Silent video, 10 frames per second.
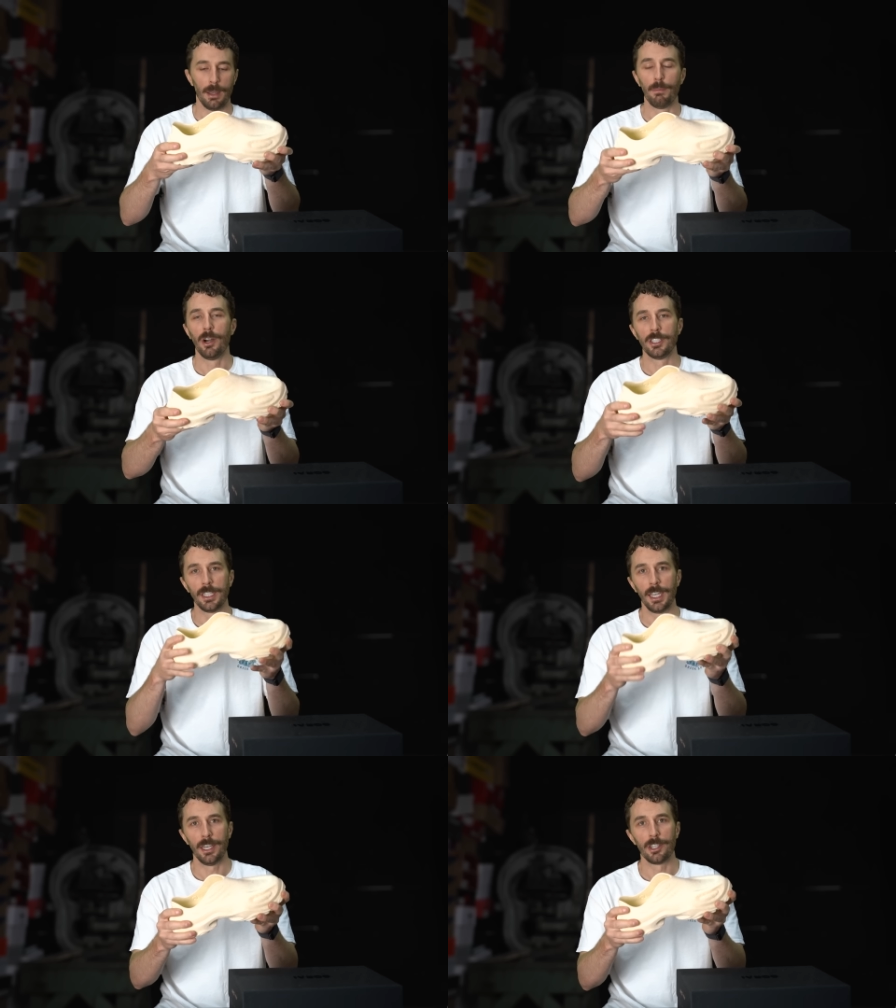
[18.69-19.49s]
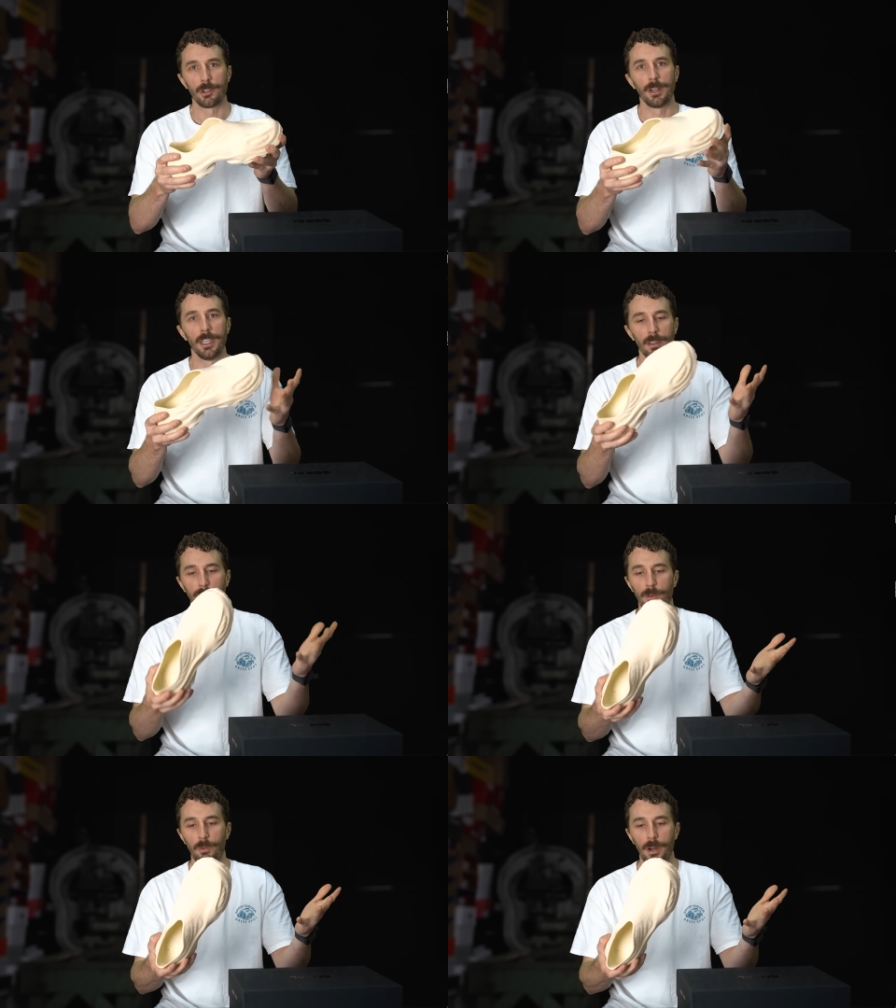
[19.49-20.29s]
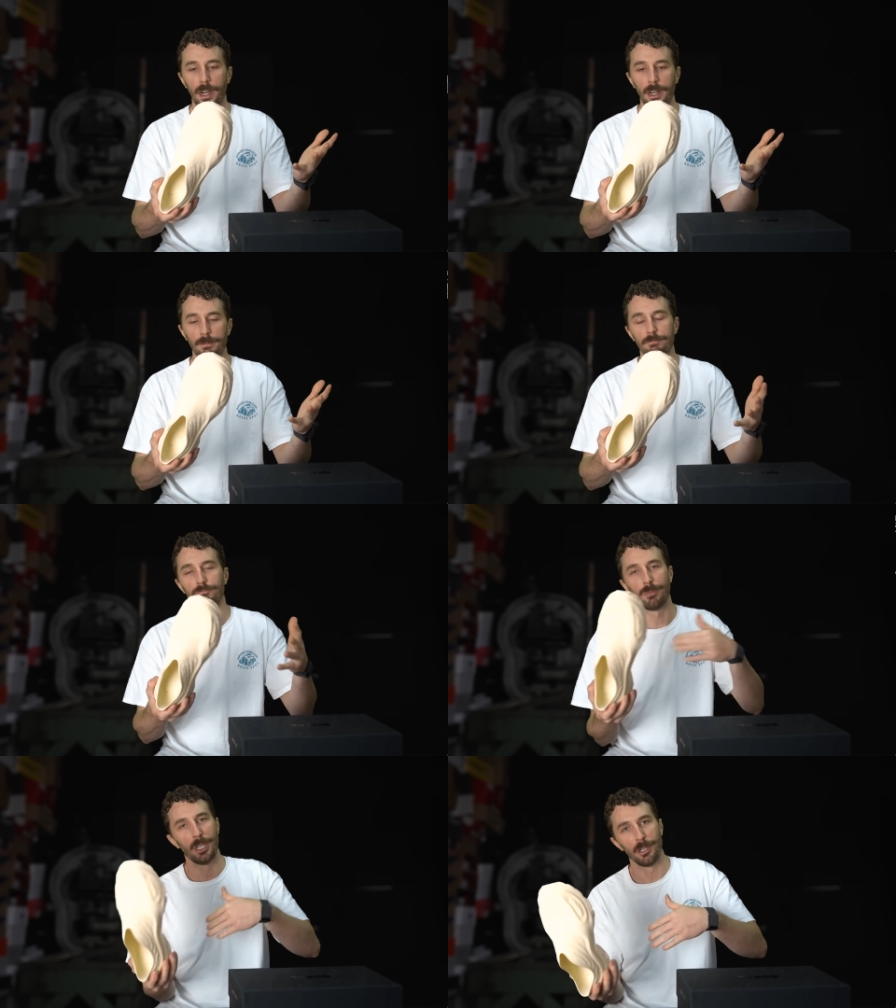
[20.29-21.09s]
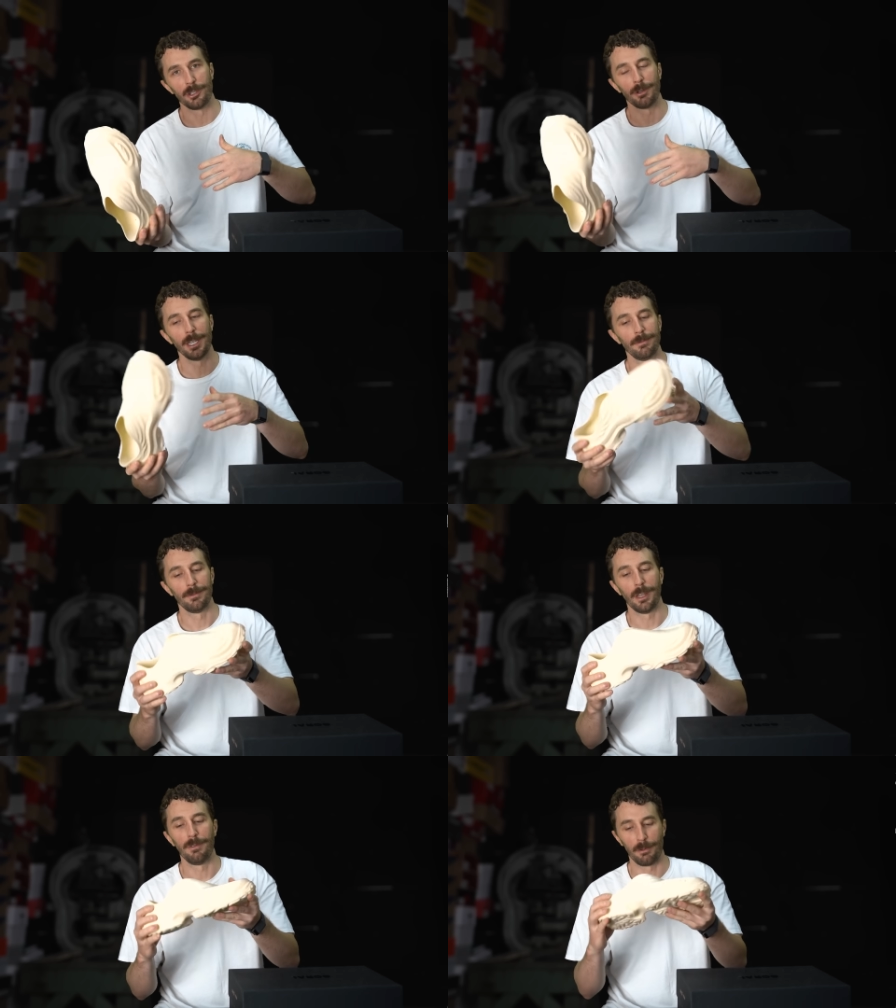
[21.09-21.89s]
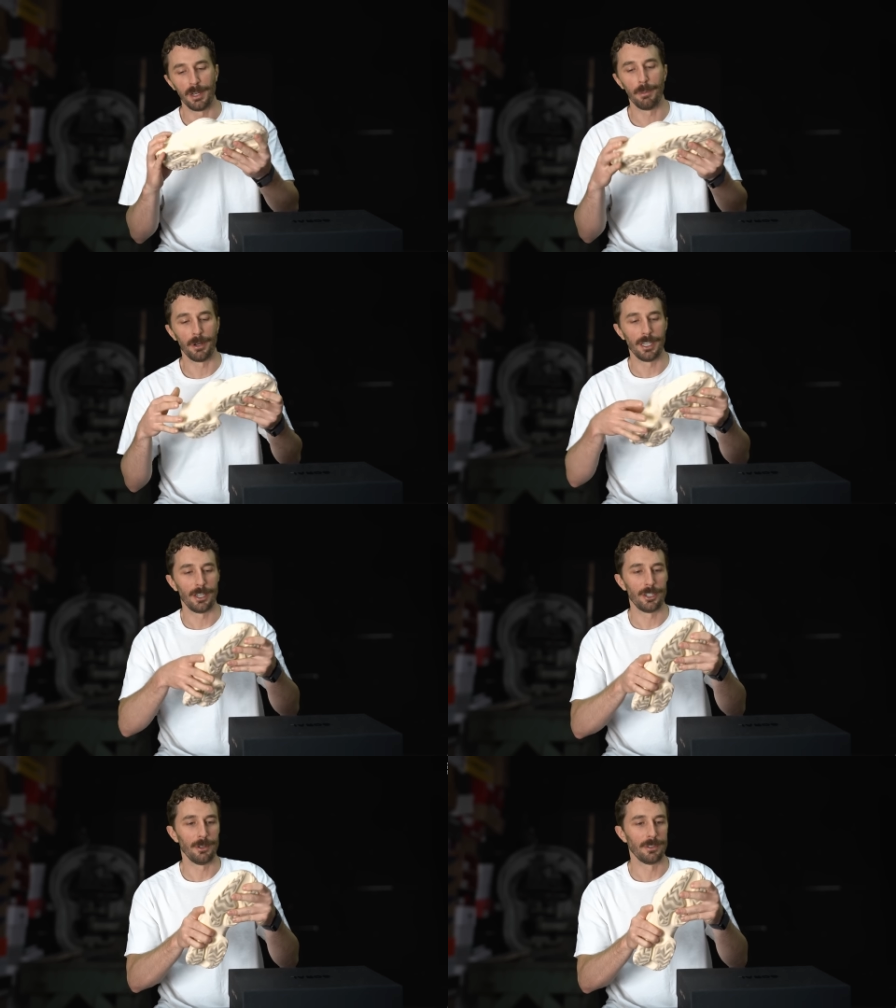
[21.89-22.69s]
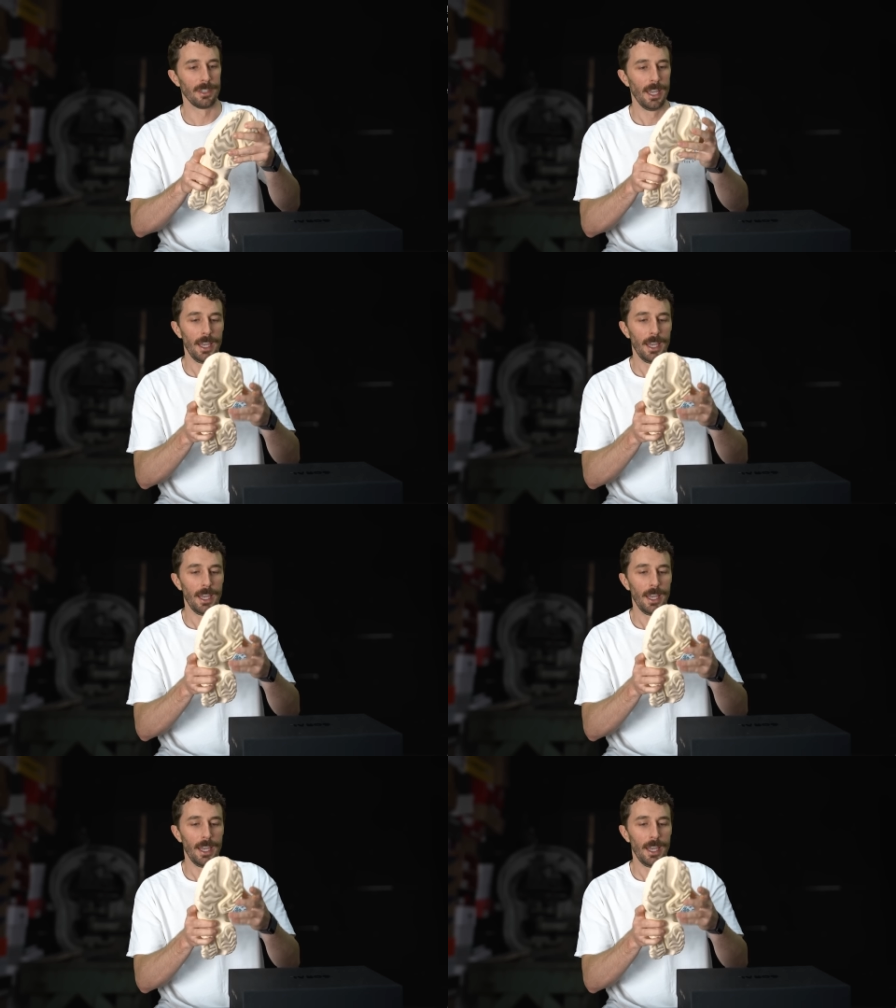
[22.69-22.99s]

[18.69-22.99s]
emerging industry in the footwear industry of 3D printing shoes.